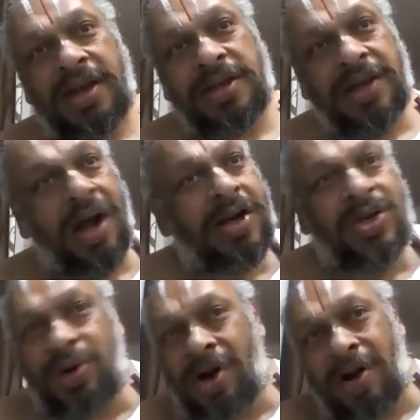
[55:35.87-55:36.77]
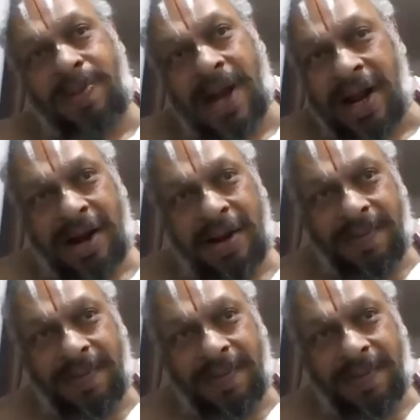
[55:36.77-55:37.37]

salt should not be added.